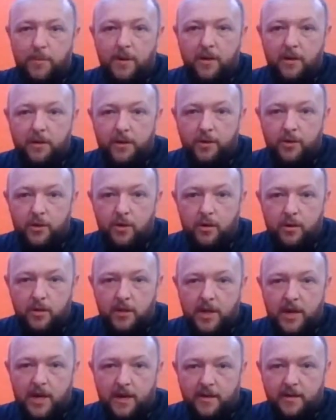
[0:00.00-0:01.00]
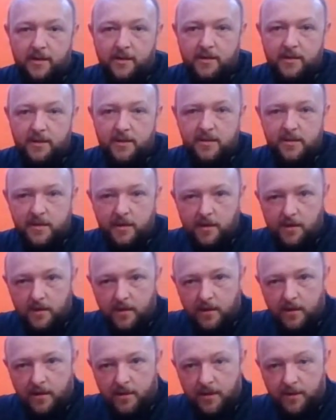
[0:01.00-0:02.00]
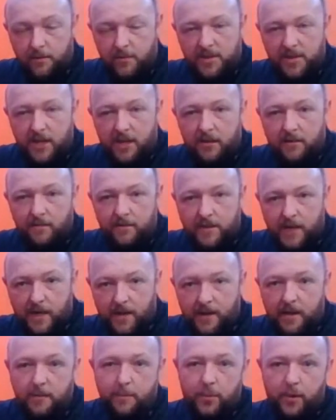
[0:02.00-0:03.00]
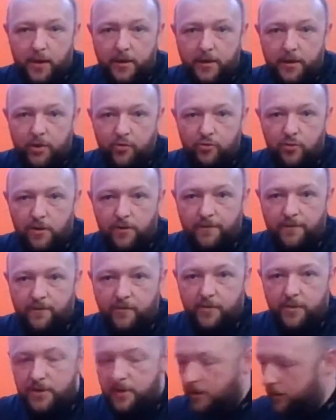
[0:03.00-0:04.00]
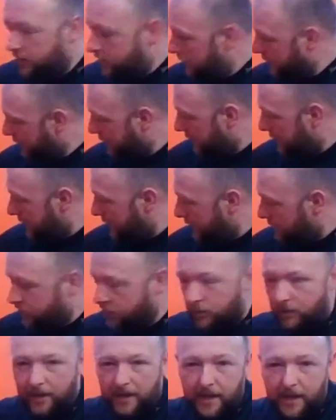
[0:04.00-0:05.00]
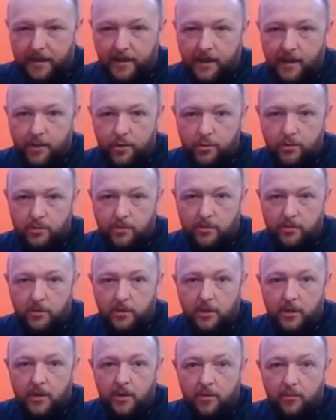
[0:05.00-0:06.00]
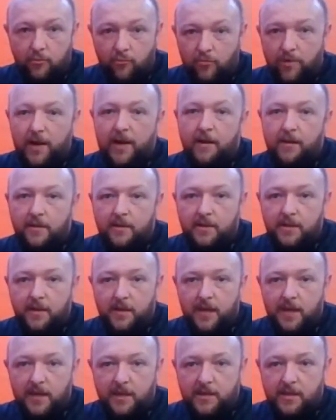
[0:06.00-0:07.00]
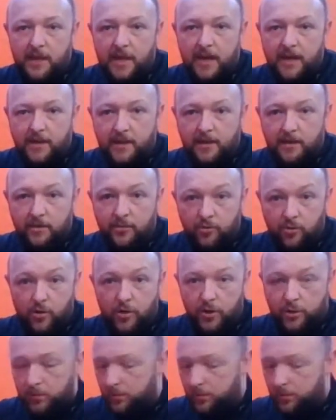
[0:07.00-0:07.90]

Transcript: build the door carcasses themselves and then putting the drawer fronts on, and then how to align the actual rails that they slide in drawers